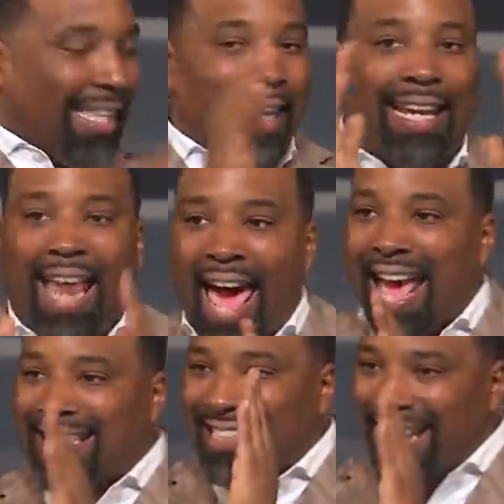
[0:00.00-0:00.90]
the
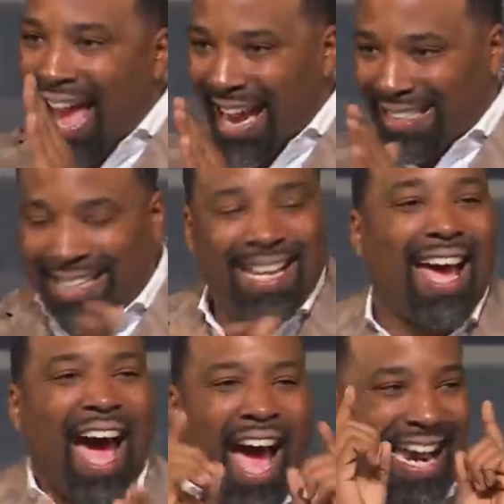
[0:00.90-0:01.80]
last night
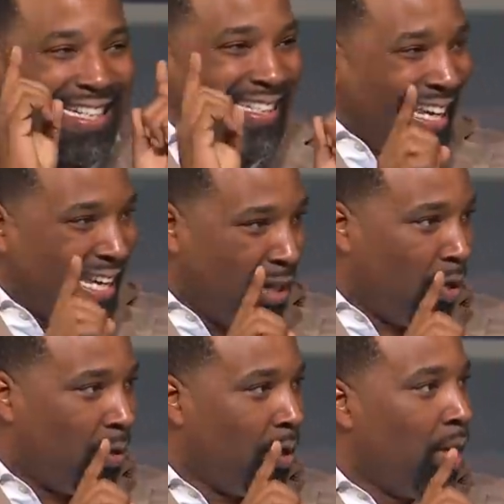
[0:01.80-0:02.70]
I
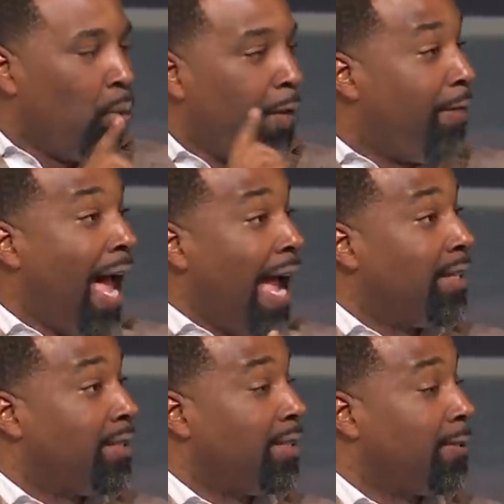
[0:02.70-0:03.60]
deal with
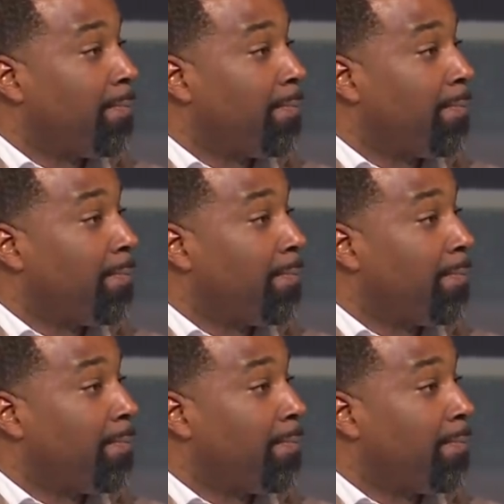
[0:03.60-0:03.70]
that.